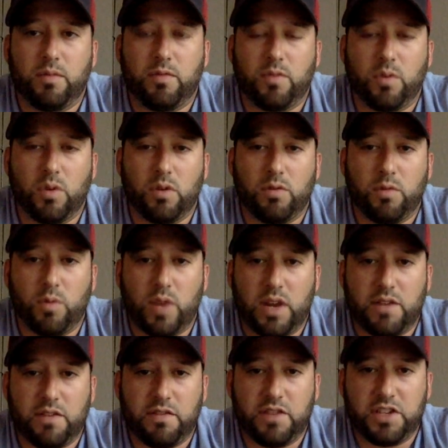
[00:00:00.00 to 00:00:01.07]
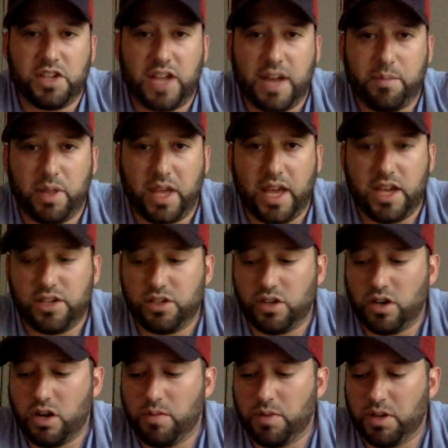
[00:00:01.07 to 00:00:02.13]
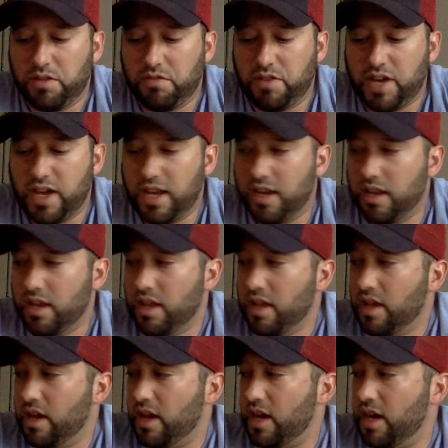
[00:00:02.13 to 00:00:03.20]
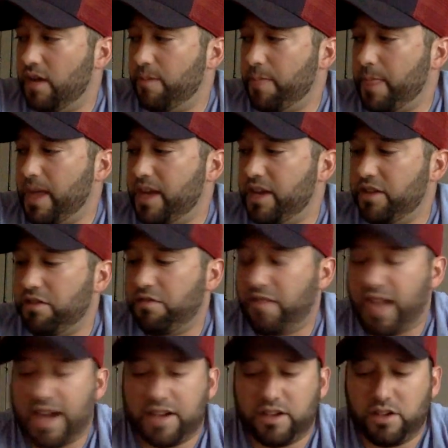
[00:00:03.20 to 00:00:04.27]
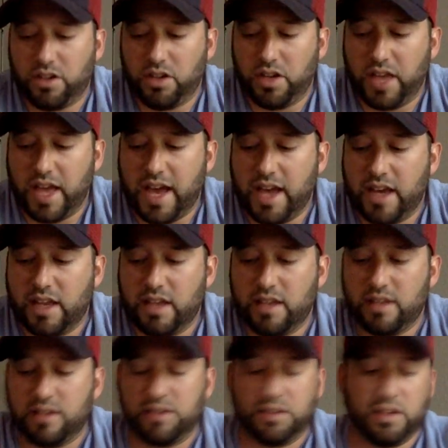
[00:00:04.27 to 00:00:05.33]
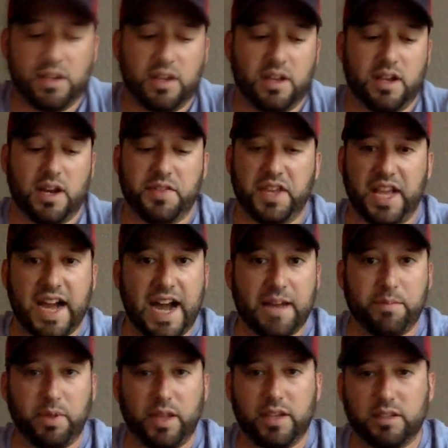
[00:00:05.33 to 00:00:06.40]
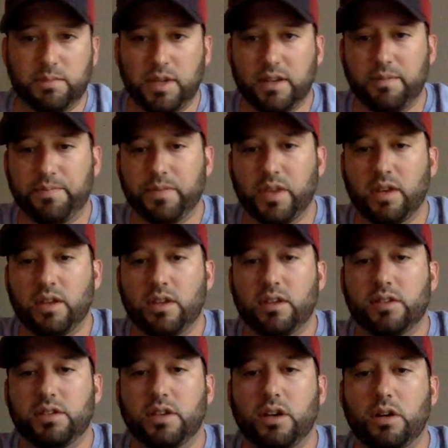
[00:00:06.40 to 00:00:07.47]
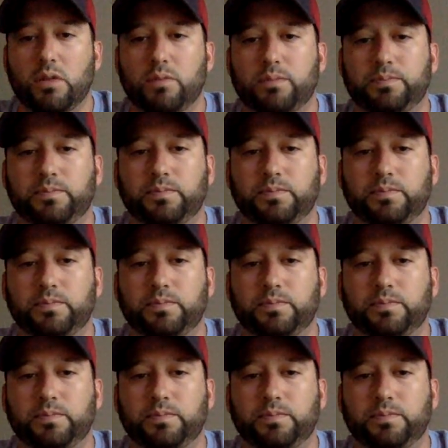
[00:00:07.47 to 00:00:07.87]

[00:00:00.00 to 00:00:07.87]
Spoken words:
for whatever fishing application you're hoping to find. Another factor to look at is the guide placement. So